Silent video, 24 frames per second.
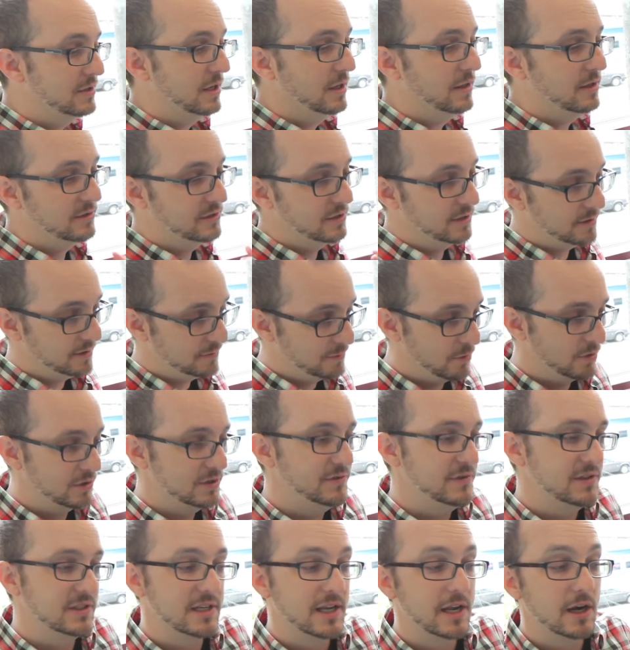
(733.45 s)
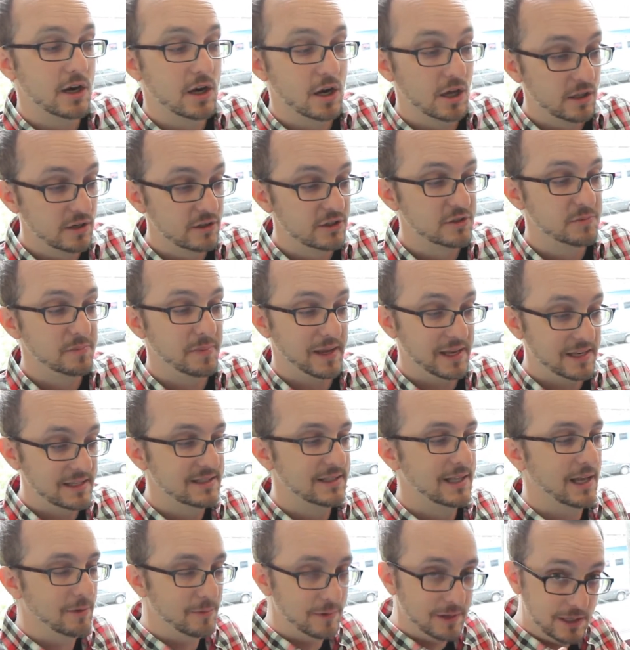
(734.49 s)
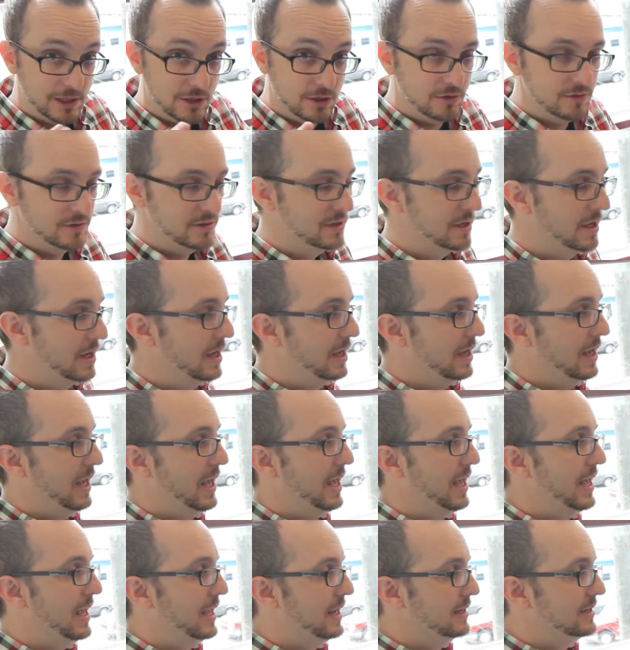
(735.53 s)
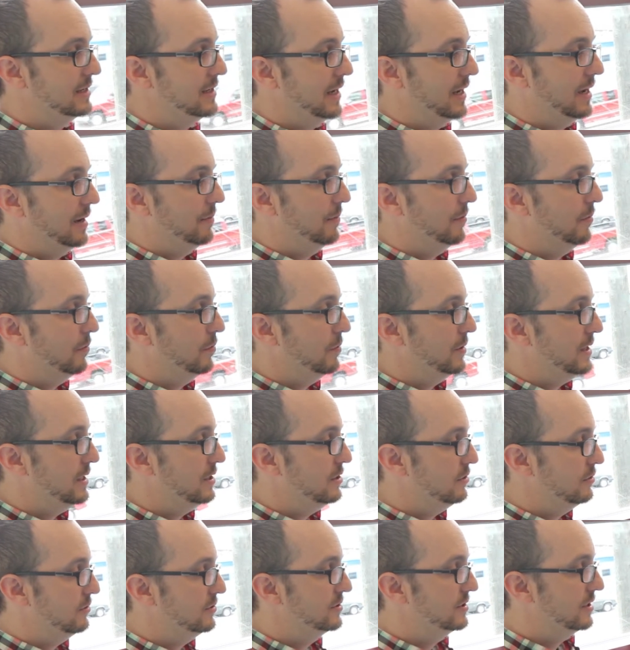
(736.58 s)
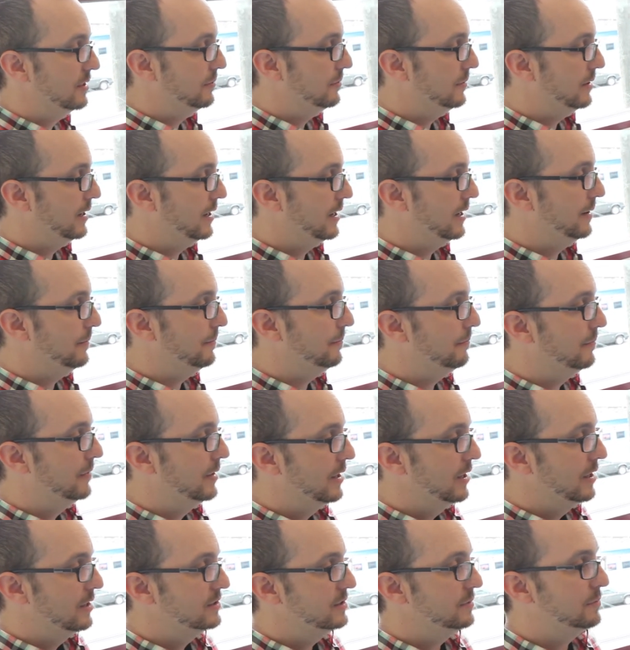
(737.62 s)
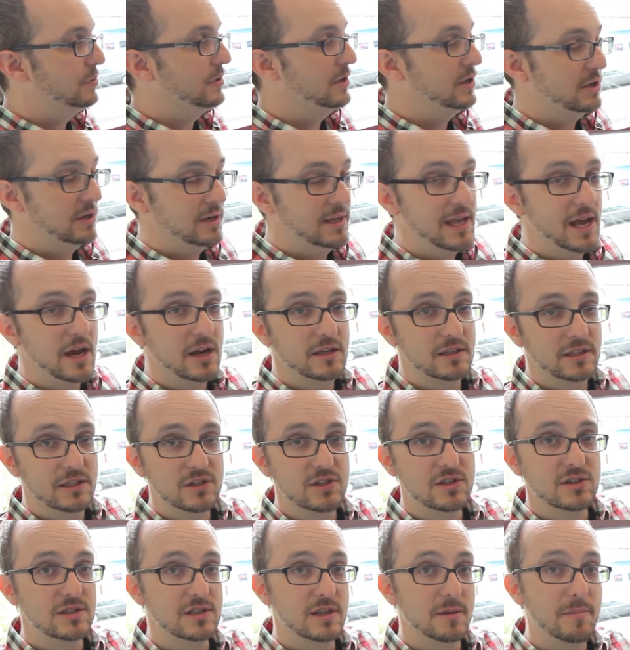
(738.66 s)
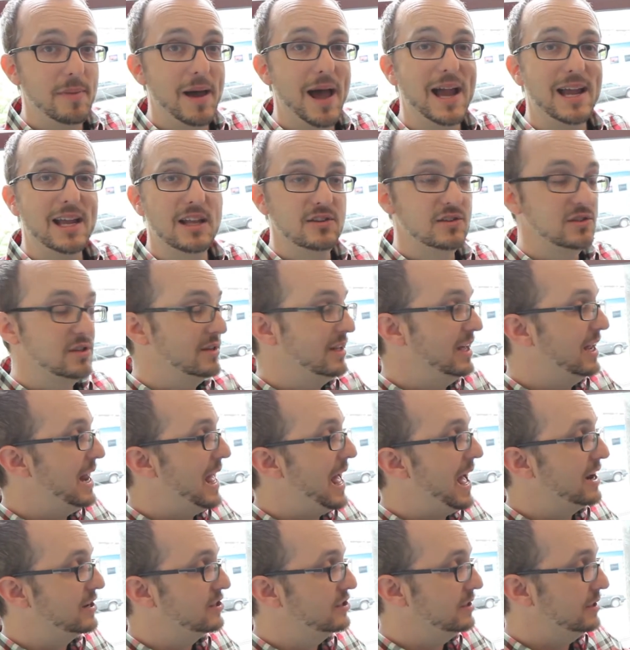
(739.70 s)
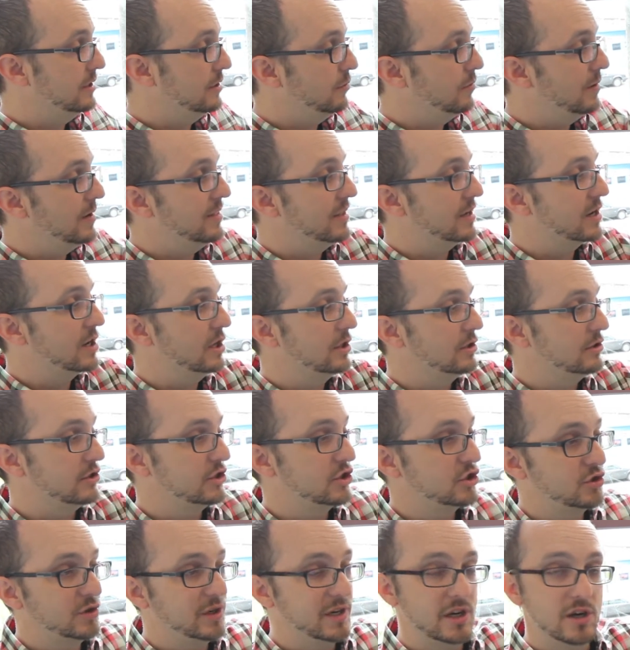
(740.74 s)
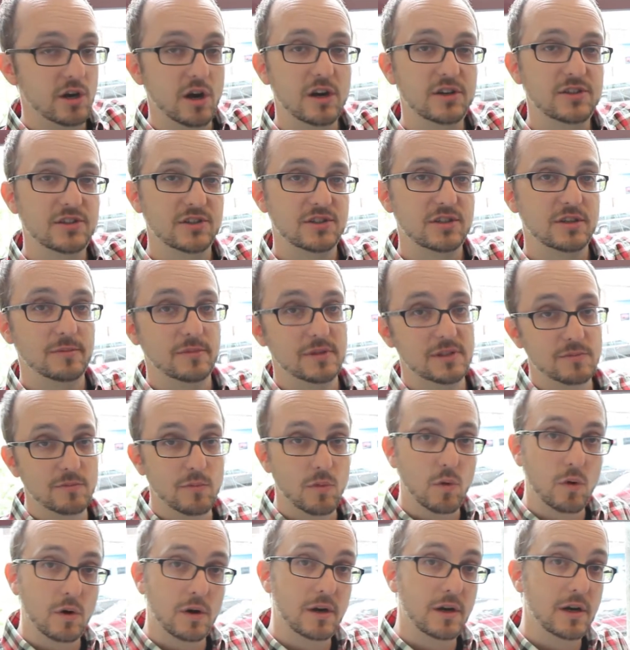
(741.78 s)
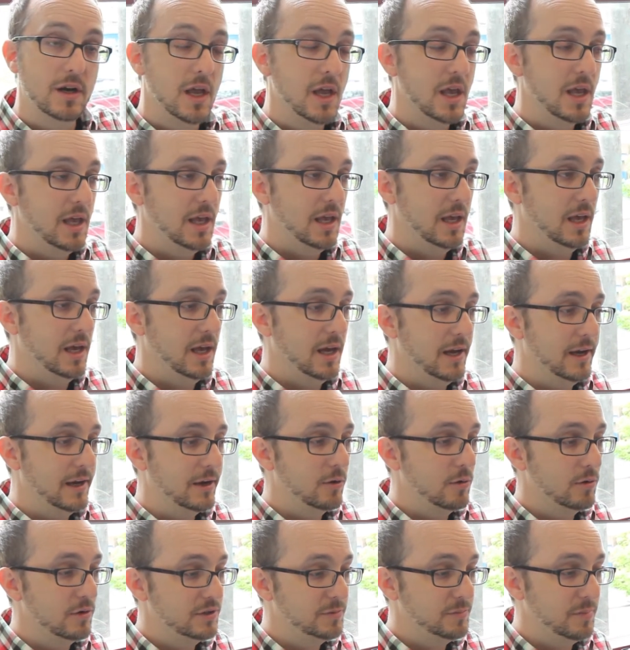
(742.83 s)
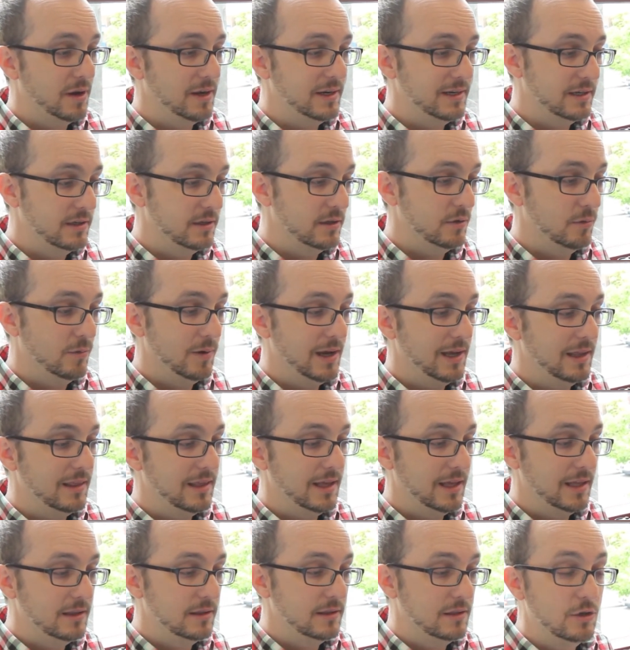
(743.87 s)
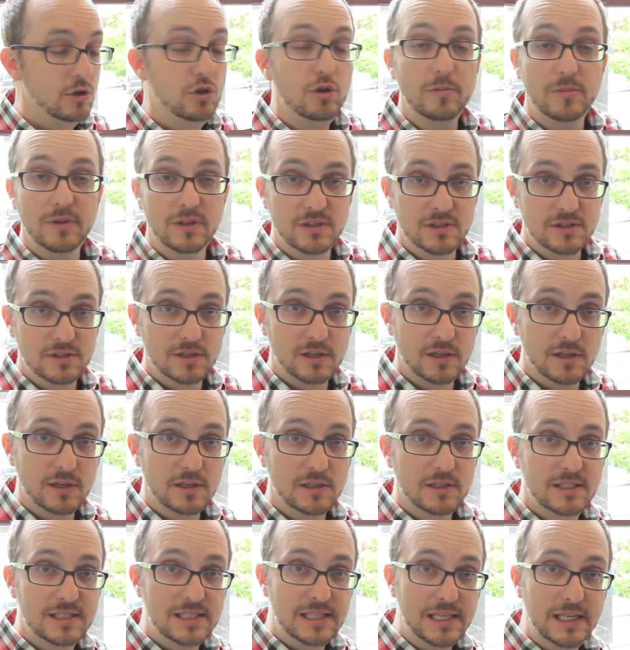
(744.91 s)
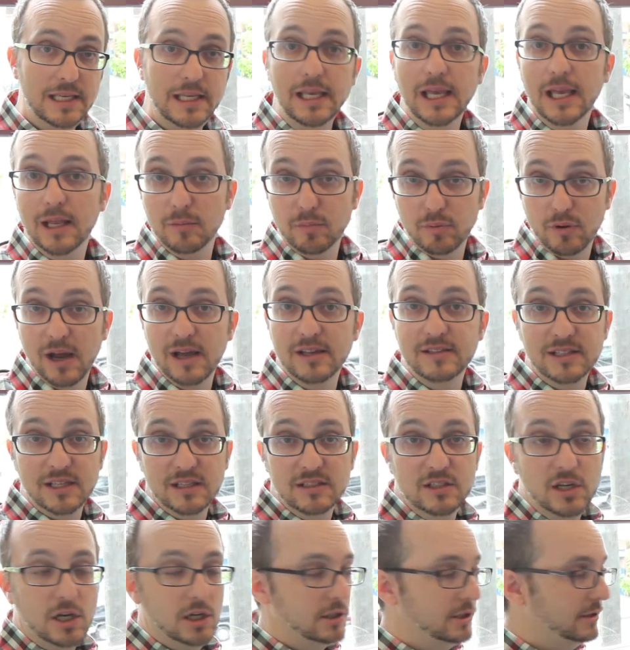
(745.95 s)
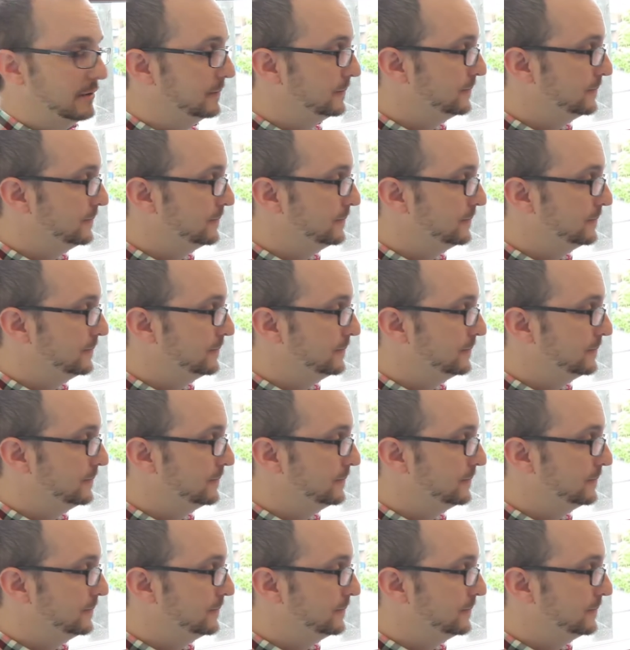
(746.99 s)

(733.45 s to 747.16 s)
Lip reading: There's a more sophisticated color space that we use, and we do some pretty good calculations in the back end, so that actually the way the color is treated in our system is more corresponding to the way that humans see and process color.